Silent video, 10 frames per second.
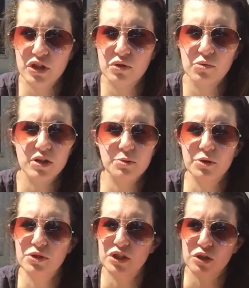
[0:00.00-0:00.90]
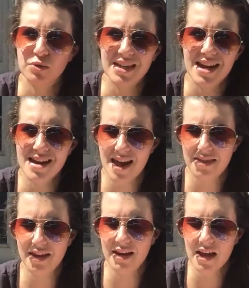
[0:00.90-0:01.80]
to do. You are supposed to use
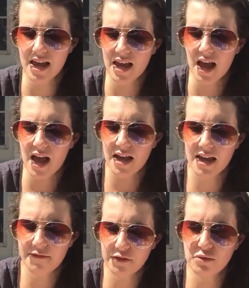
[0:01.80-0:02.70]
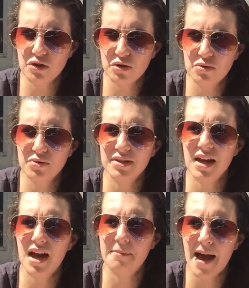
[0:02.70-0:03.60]
nothing. If you
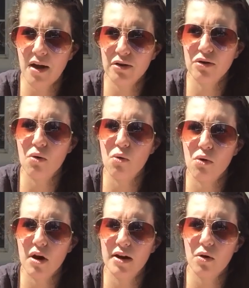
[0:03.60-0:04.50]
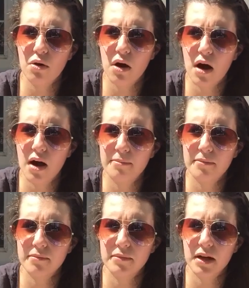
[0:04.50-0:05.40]
use a powder or a
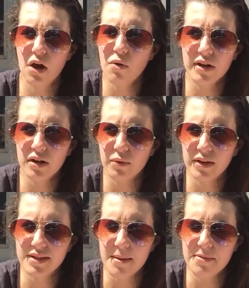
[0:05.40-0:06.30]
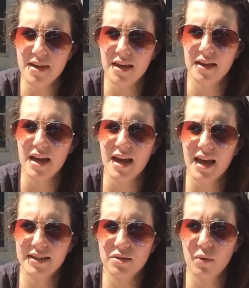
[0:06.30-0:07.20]
coconut oil type thing,
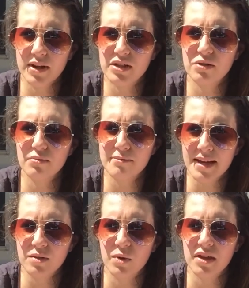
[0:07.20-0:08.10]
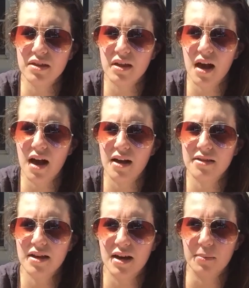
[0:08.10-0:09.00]
it's going to mess with
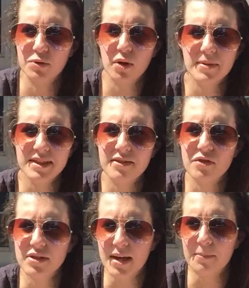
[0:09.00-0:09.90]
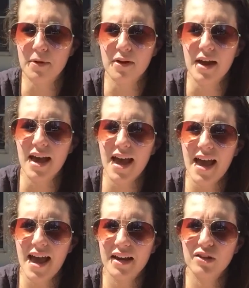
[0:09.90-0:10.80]
the absorbency of your diaper,
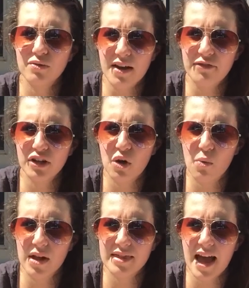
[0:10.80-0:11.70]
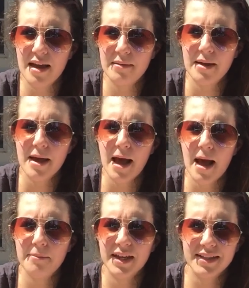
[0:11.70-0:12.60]
and you definitely don't want that
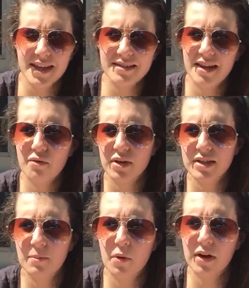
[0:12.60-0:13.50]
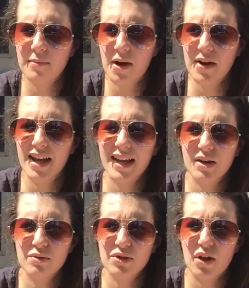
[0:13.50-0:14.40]
because, as I've already spoken about, it
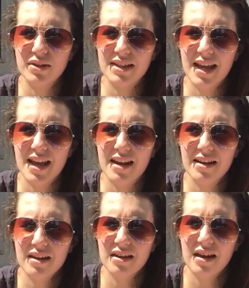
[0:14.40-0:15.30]
can result in